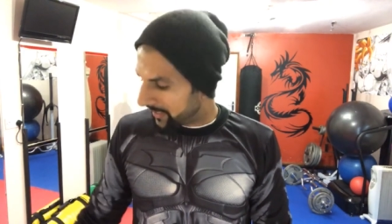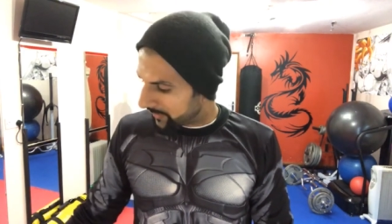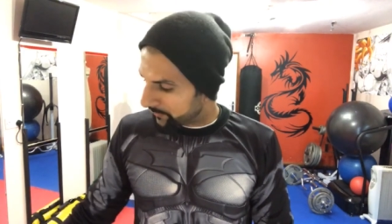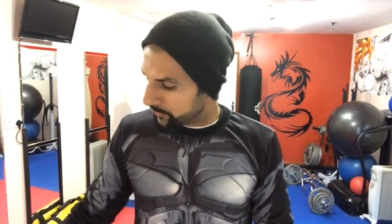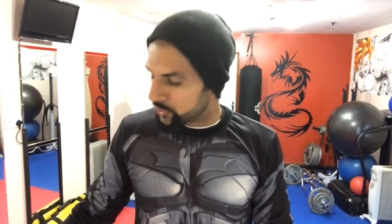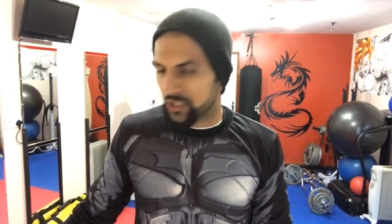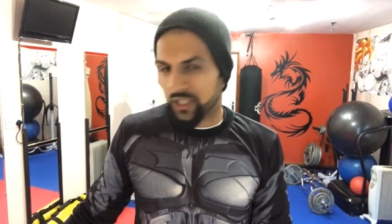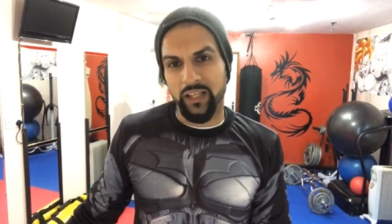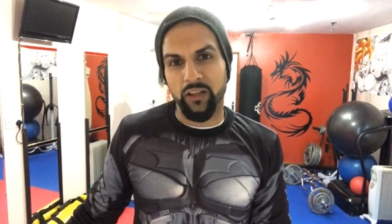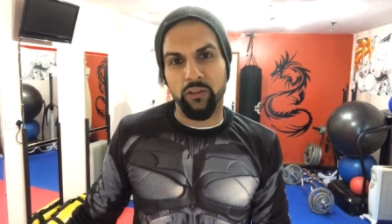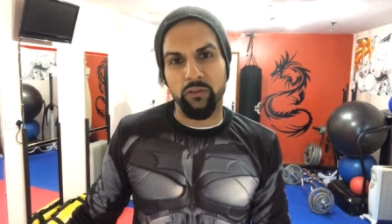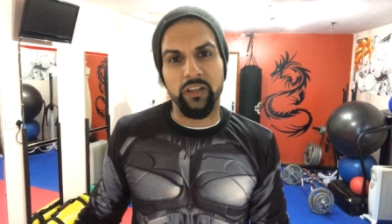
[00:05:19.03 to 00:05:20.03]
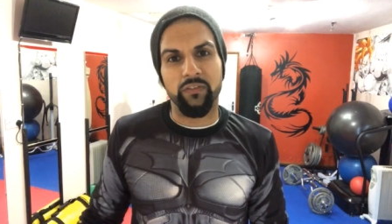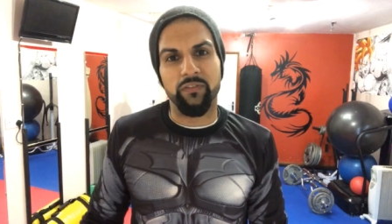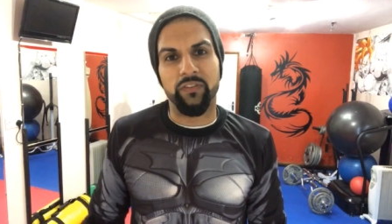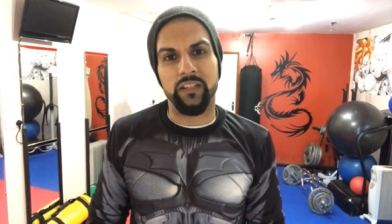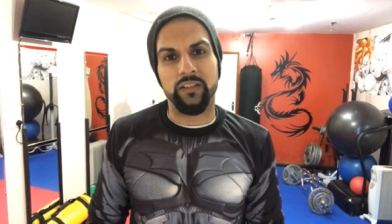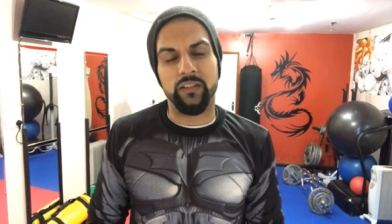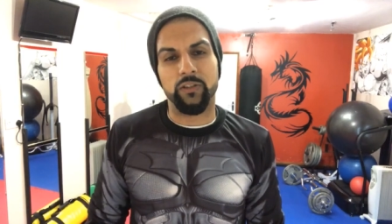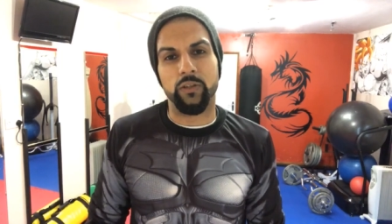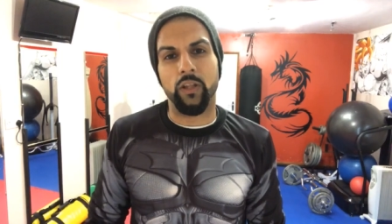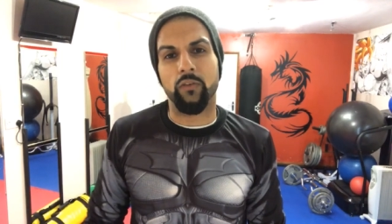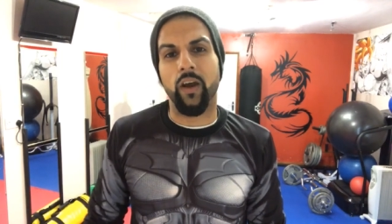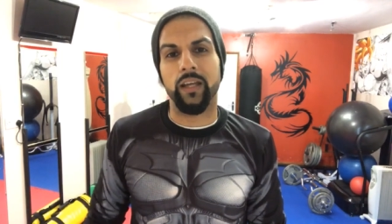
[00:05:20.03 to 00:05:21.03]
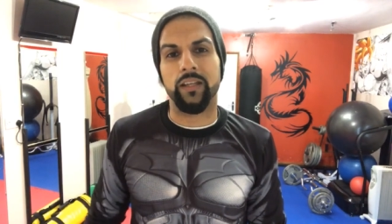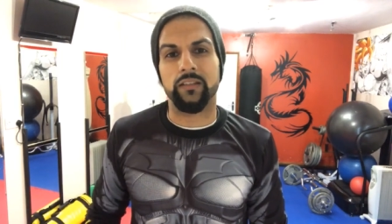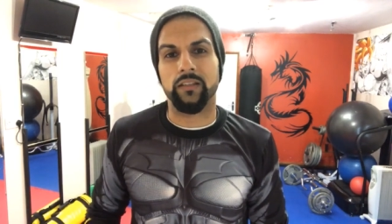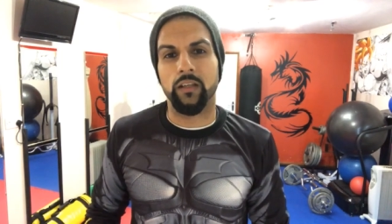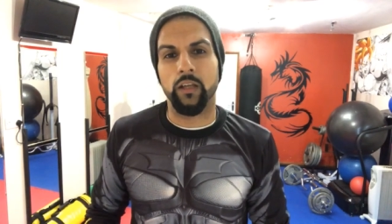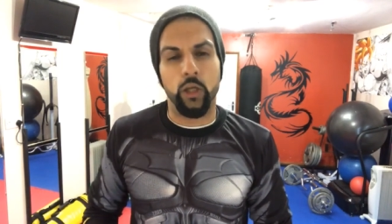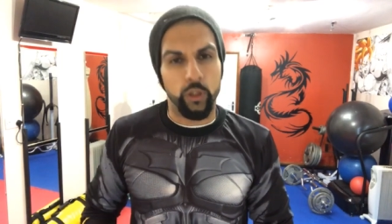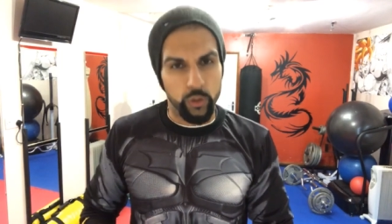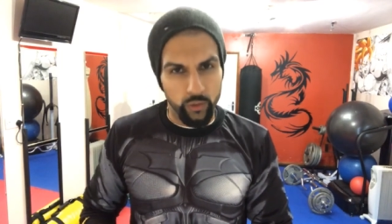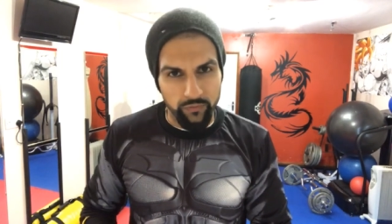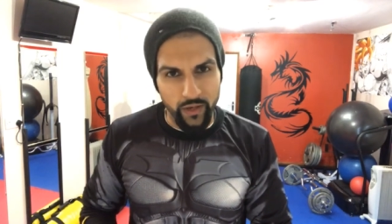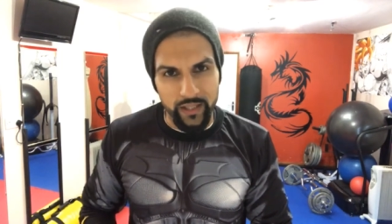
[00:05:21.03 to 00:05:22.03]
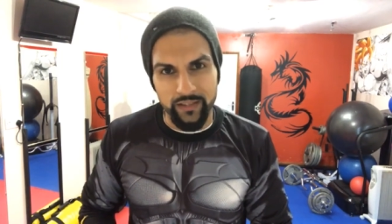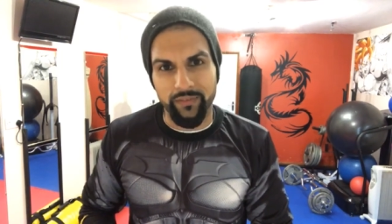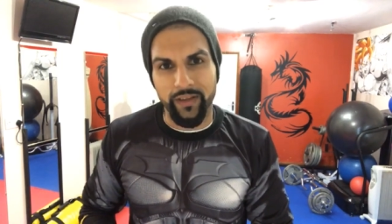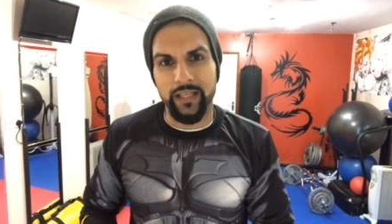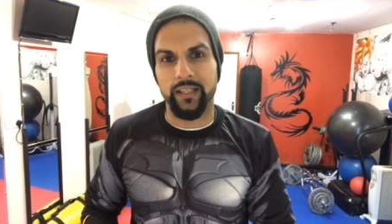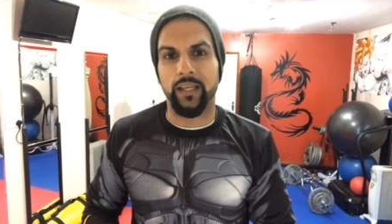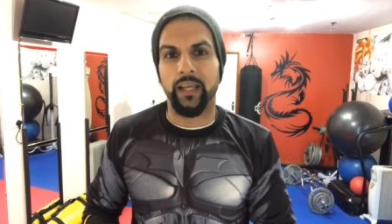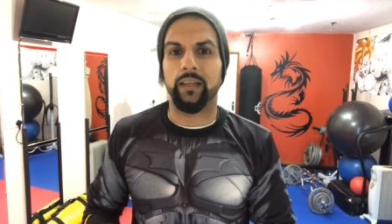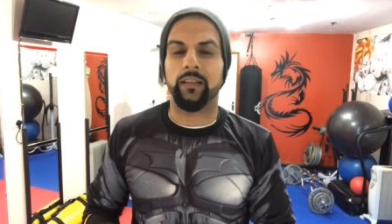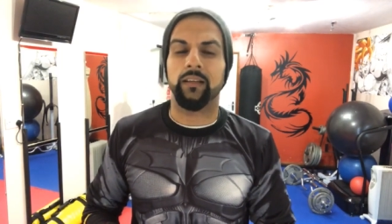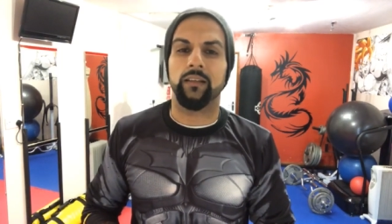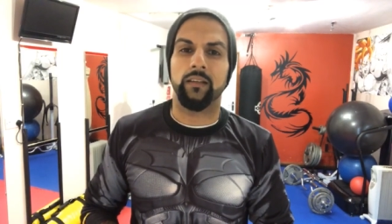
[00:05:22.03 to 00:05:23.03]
If you dig 3 feet to the right, you'll find the vein again."